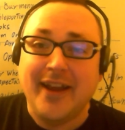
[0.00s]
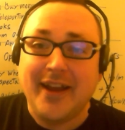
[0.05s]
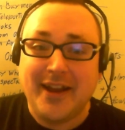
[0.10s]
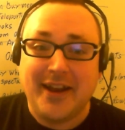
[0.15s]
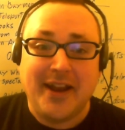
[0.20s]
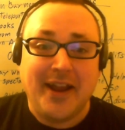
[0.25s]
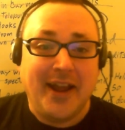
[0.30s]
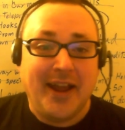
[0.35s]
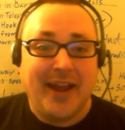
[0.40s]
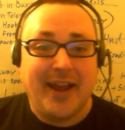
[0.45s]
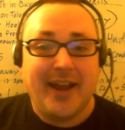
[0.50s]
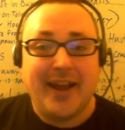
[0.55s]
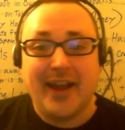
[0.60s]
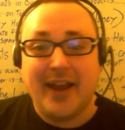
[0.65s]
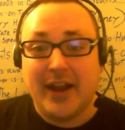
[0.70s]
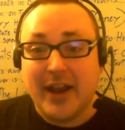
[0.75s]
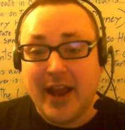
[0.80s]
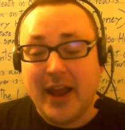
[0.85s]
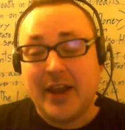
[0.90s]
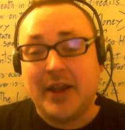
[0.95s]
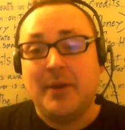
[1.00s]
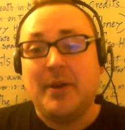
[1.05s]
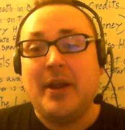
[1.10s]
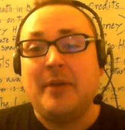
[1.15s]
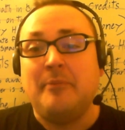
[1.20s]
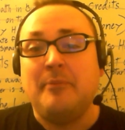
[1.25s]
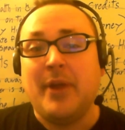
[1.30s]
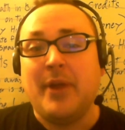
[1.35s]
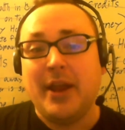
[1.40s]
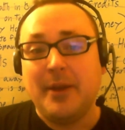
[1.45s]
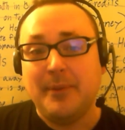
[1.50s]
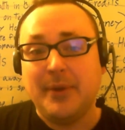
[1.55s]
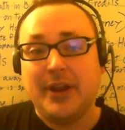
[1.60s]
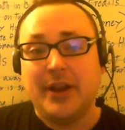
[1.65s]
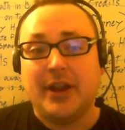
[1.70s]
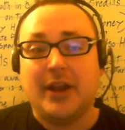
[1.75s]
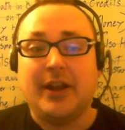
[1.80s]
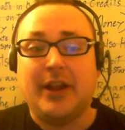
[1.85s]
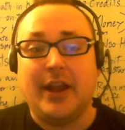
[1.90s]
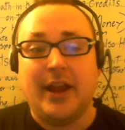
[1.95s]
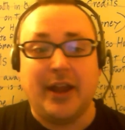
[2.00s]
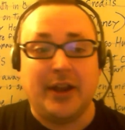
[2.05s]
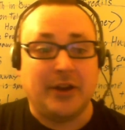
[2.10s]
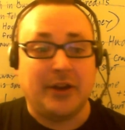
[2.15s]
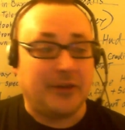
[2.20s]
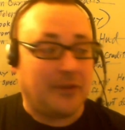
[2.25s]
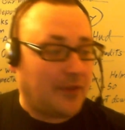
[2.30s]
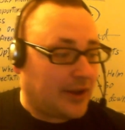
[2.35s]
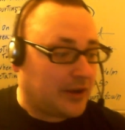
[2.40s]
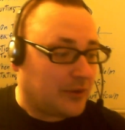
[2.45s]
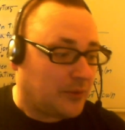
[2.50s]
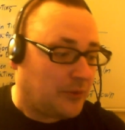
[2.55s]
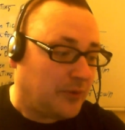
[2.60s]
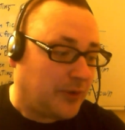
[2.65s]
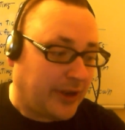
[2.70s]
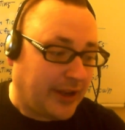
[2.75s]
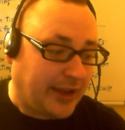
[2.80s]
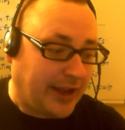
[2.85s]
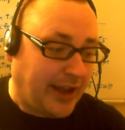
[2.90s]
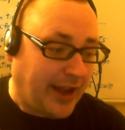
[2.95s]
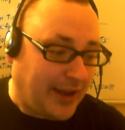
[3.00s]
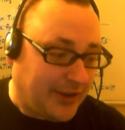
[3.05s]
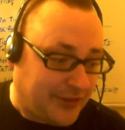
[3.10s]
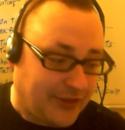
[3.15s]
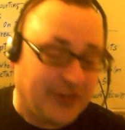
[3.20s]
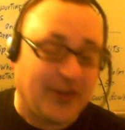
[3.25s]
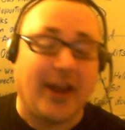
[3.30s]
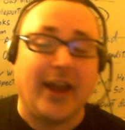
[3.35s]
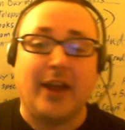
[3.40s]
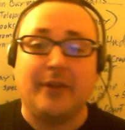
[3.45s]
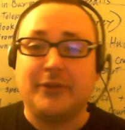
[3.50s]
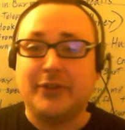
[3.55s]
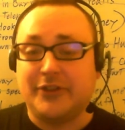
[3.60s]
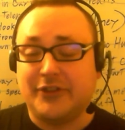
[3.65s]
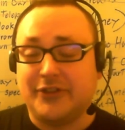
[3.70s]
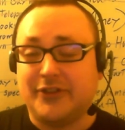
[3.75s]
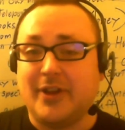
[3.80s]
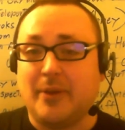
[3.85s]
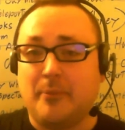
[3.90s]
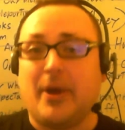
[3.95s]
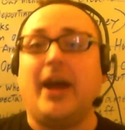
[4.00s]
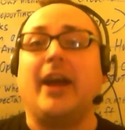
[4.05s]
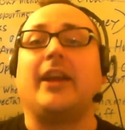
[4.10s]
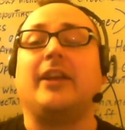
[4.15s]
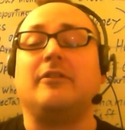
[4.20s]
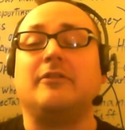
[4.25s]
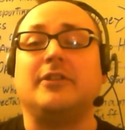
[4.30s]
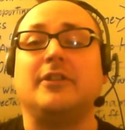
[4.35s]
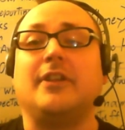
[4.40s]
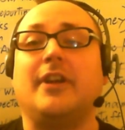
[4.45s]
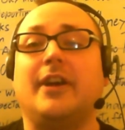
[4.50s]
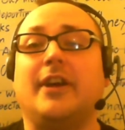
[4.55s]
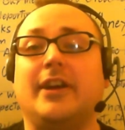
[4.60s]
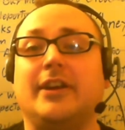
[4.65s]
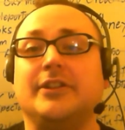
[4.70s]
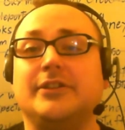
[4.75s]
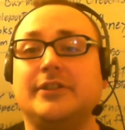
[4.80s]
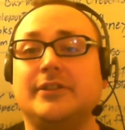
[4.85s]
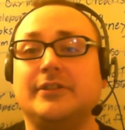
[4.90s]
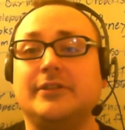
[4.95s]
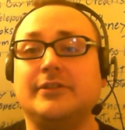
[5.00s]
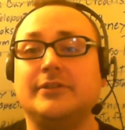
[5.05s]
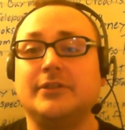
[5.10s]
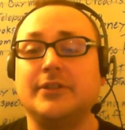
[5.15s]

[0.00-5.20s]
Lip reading: and and maybe in a lot of cases I have to step back and realize,